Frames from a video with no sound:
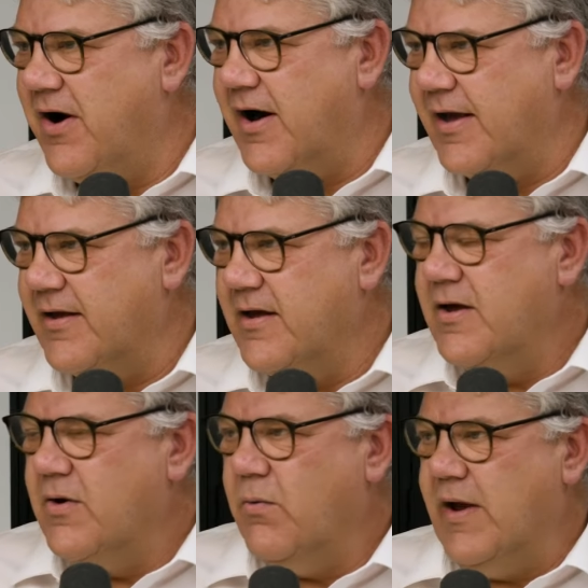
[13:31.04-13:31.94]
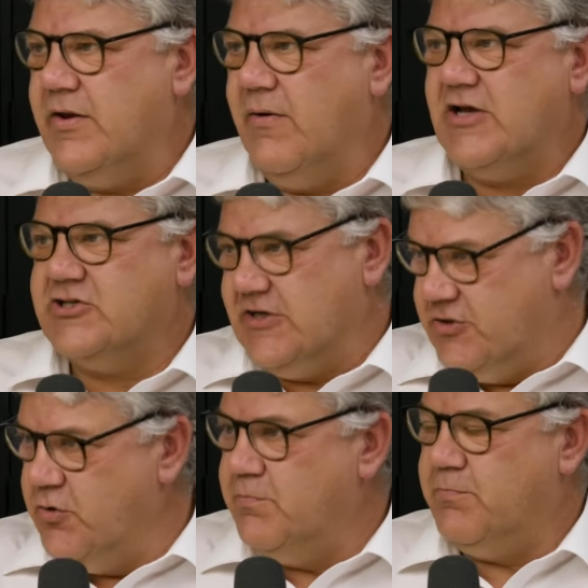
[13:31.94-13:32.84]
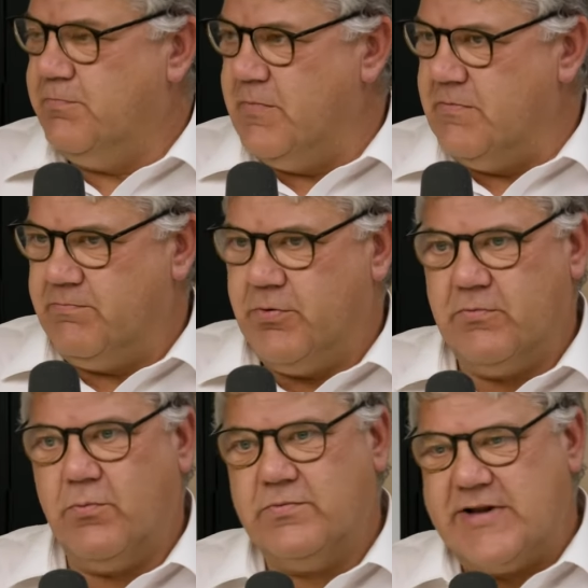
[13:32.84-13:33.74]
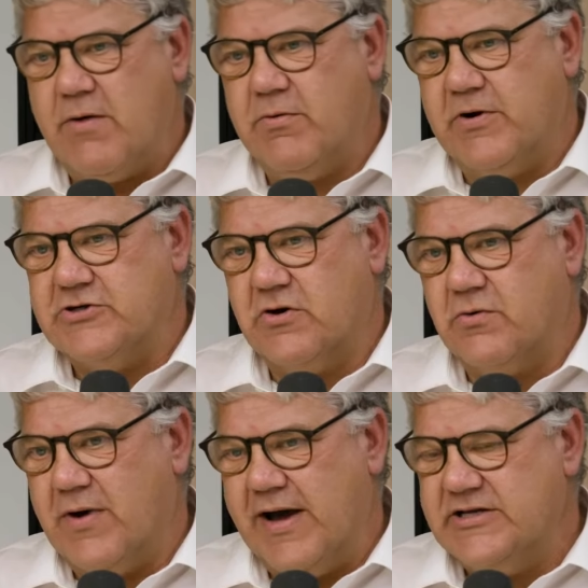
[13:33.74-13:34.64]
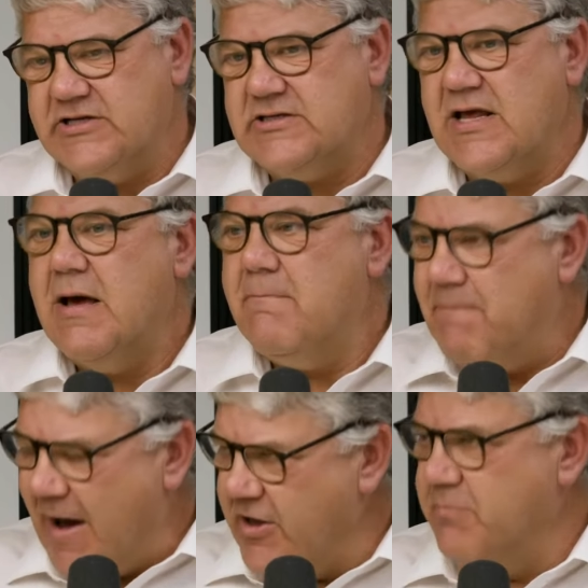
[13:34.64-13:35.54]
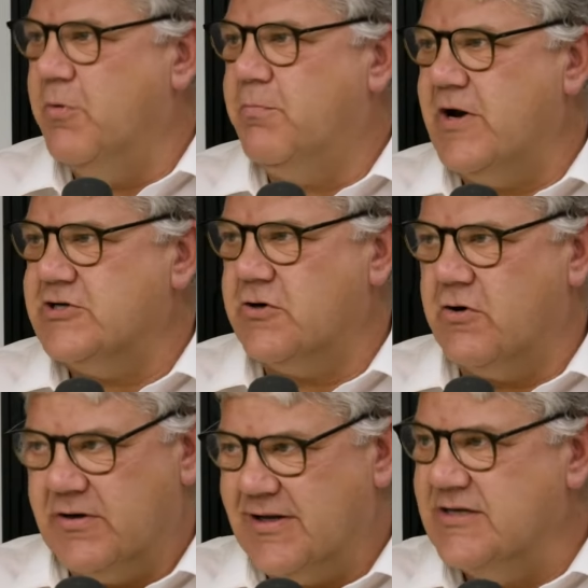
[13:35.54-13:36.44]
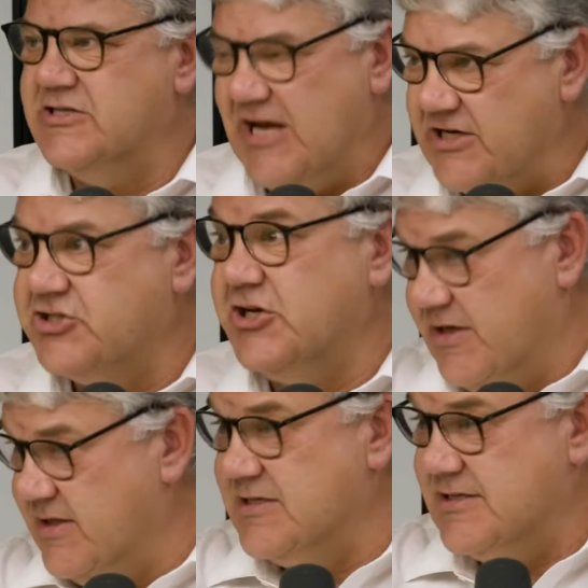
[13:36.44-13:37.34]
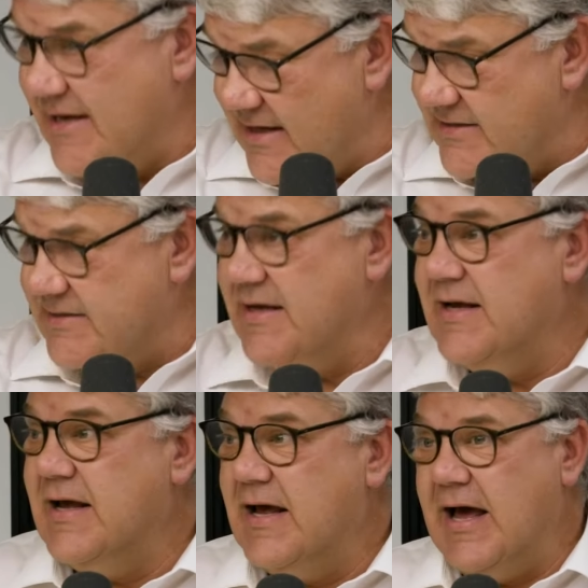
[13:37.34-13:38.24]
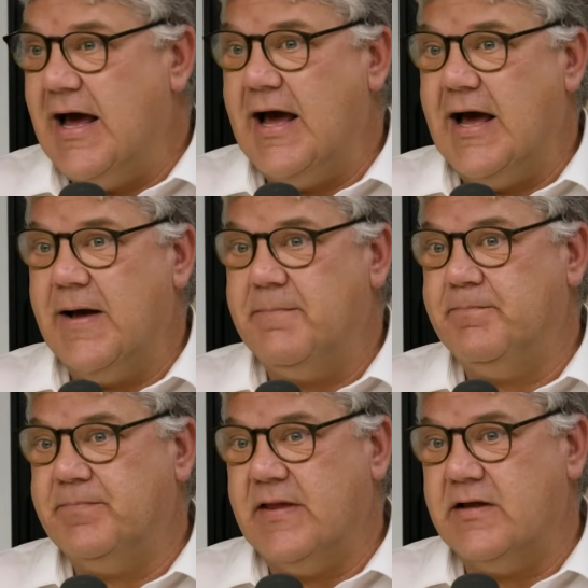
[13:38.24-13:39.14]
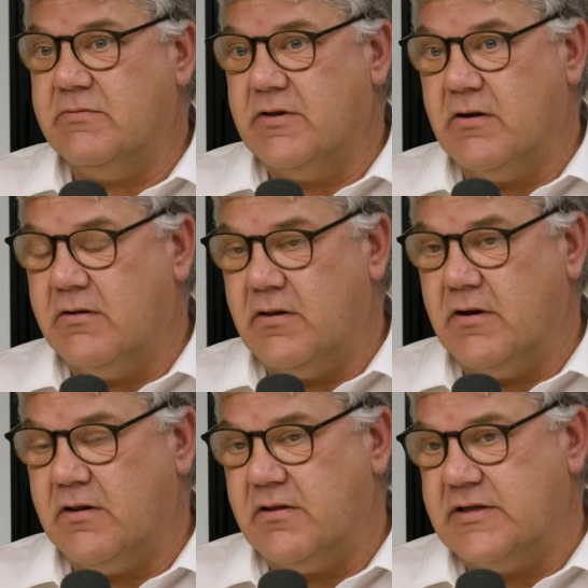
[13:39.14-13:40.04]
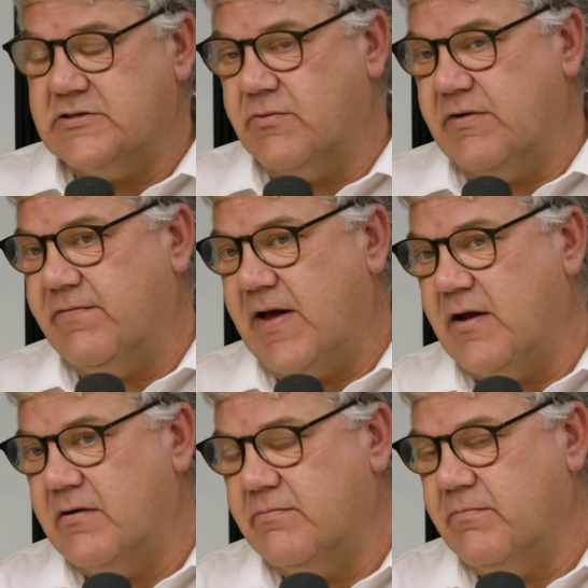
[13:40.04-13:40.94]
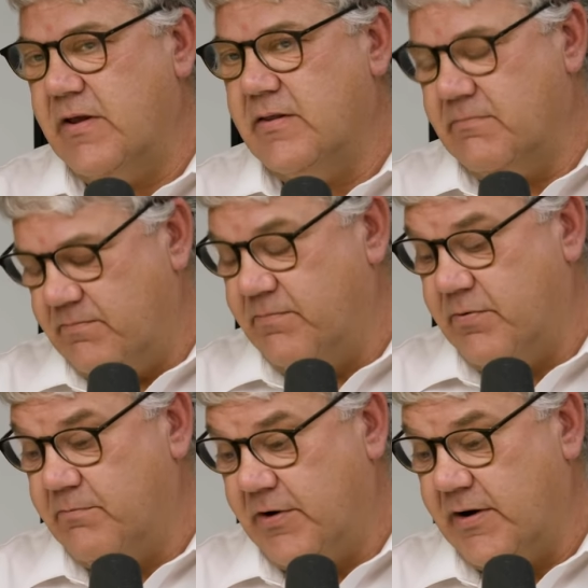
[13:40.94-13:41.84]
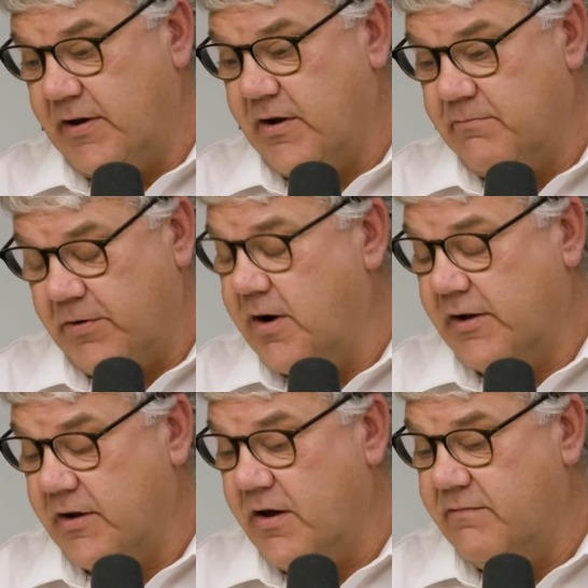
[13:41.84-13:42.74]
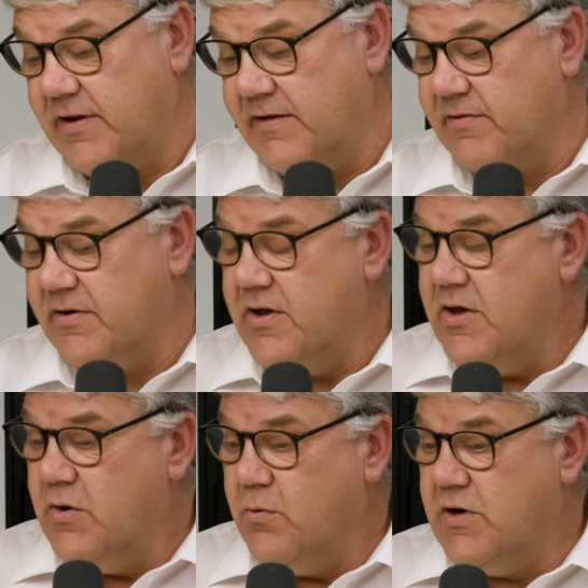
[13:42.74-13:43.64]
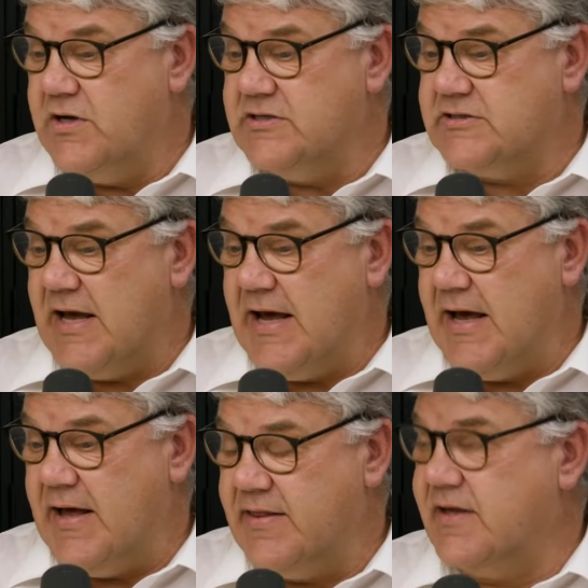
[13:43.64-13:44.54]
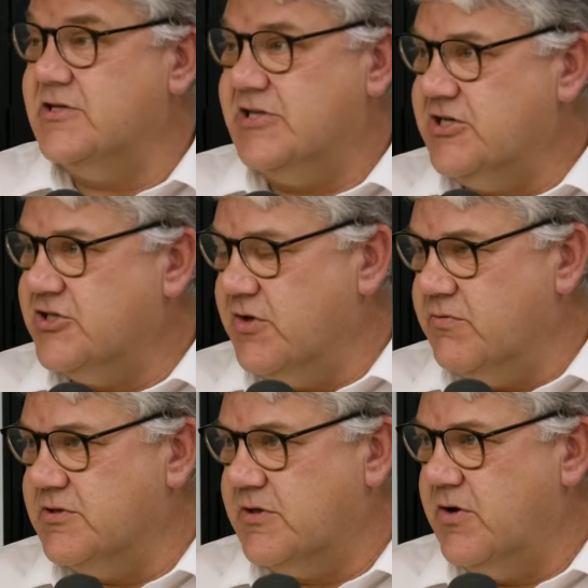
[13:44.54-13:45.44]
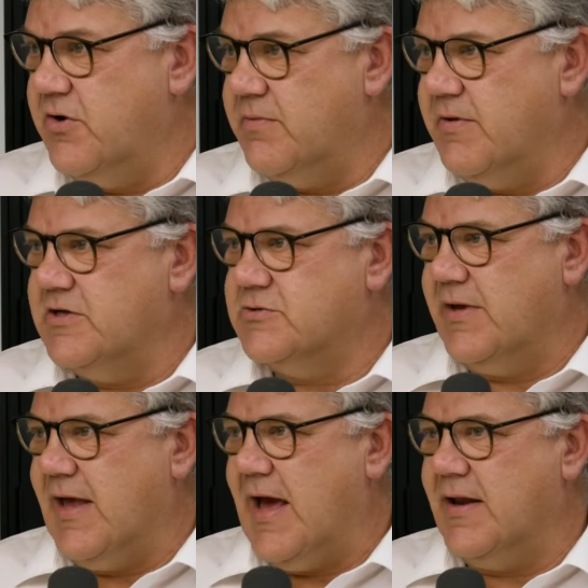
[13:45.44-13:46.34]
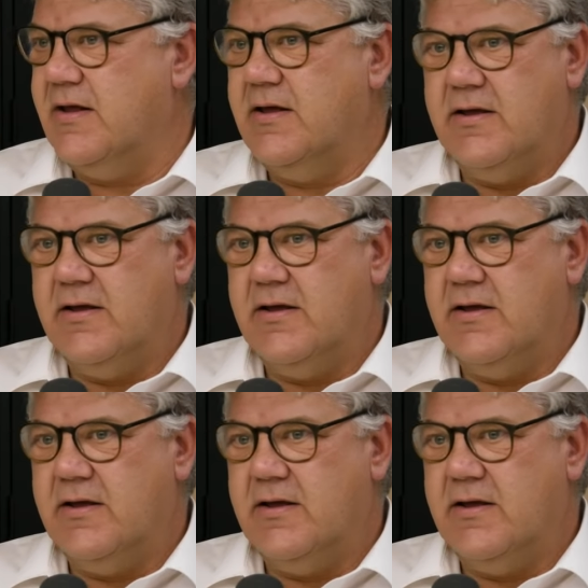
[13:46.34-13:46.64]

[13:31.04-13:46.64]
high when you actually do put downward pressure on wages, but you put pressure on congestion in the cities. A lot of the things that we found in the prior to COVID even was the congestion that was occurring because we had